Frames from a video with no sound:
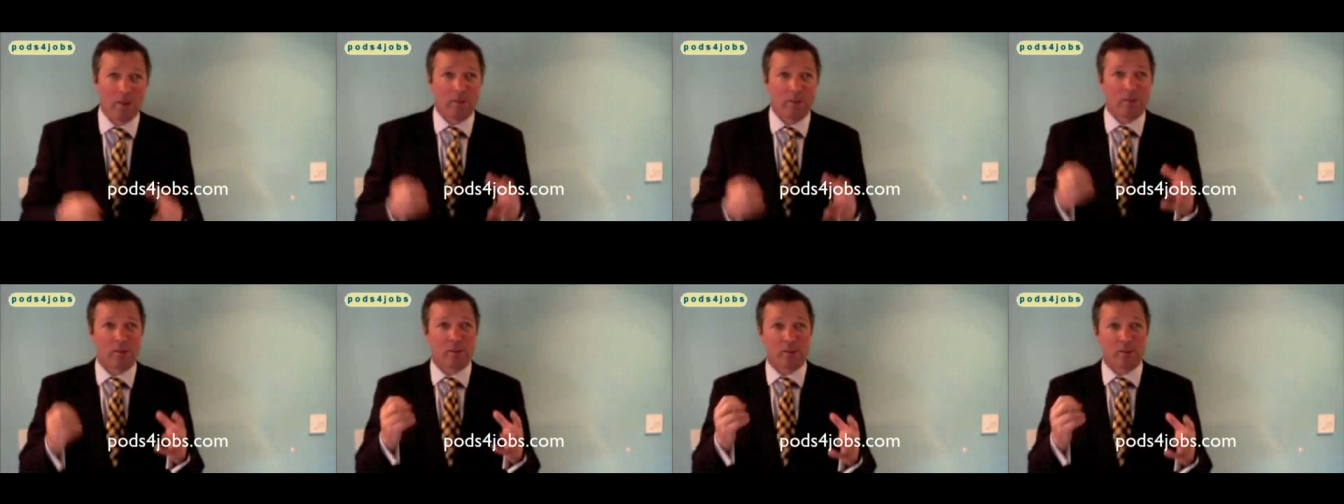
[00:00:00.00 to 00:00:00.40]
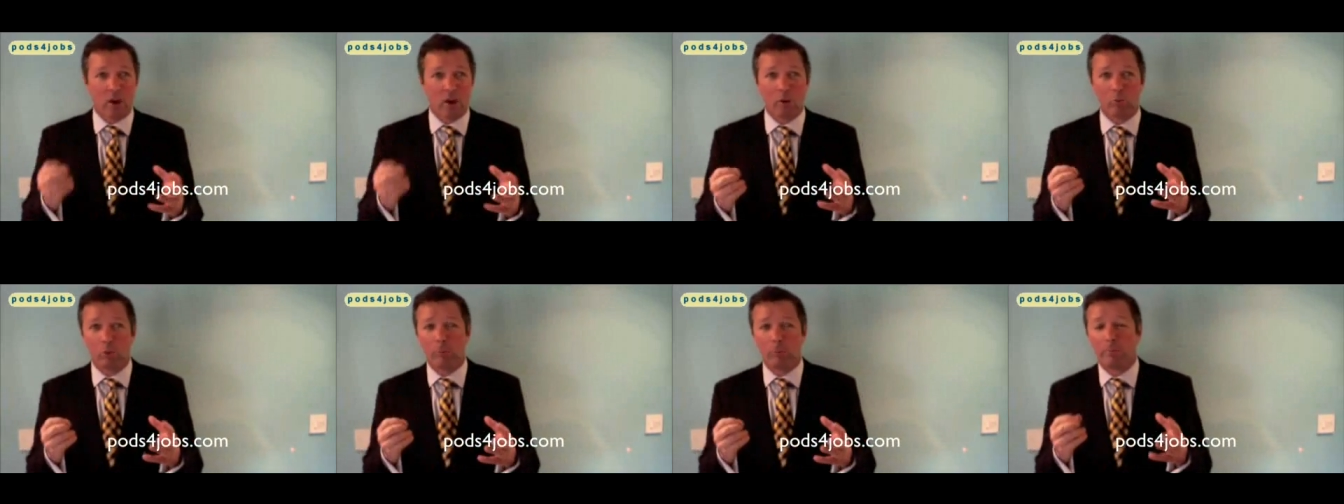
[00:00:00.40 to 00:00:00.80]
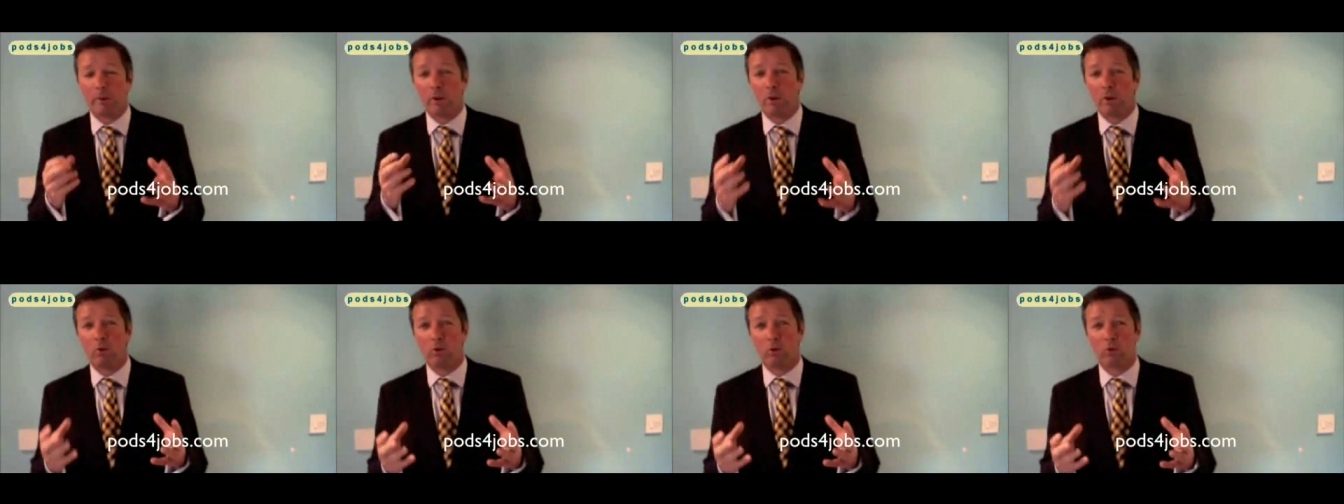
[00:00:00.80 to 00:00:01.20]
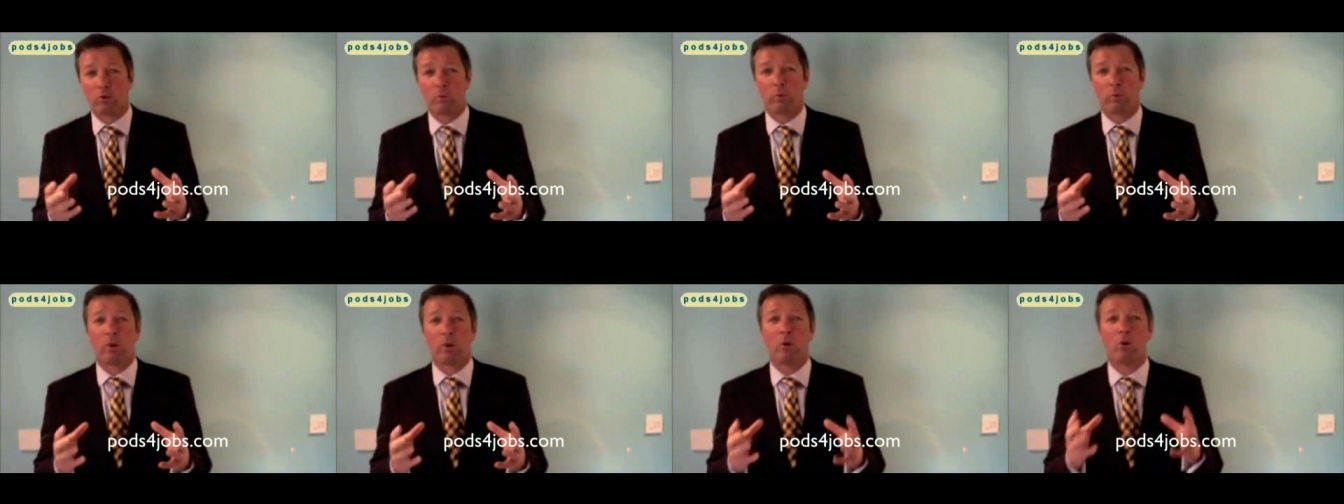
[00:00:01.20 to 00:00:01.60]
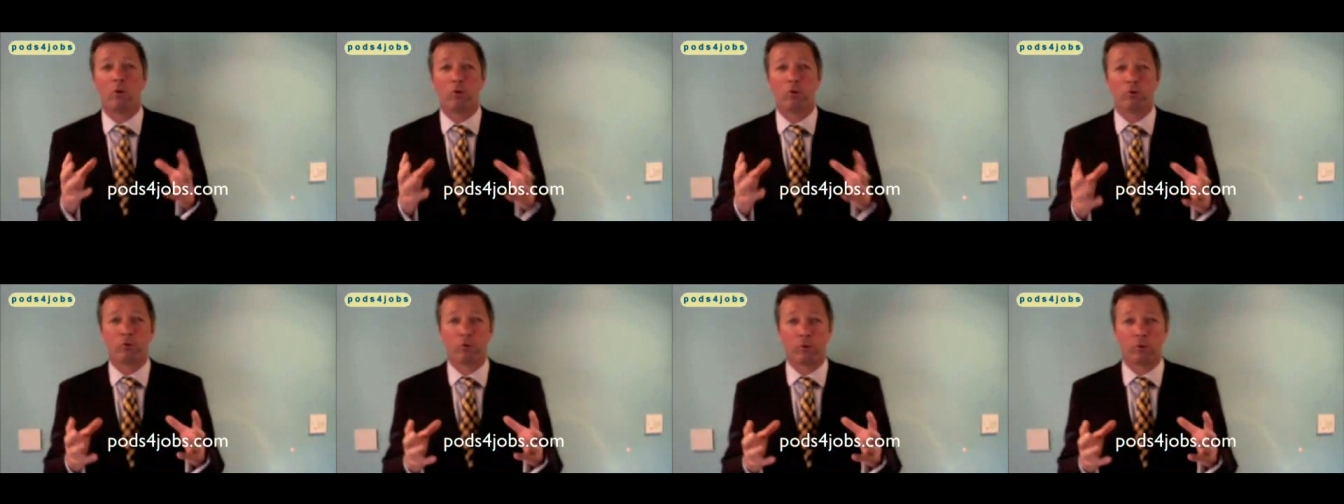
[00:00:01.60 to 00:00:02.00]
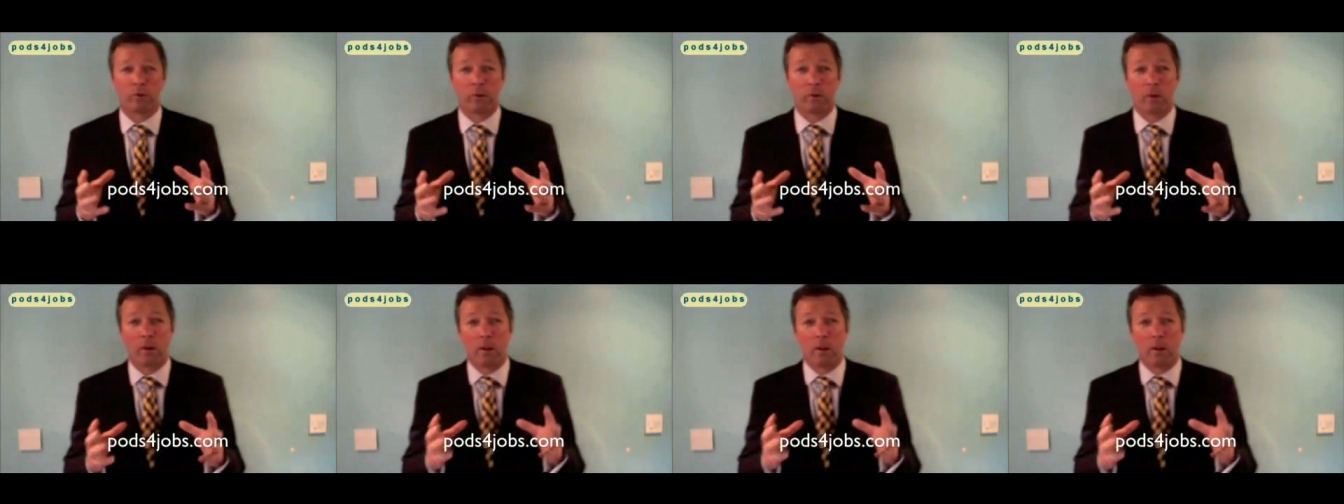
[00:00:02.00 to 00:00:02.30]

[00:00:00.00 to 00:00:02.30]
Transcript: The site will be launched with 100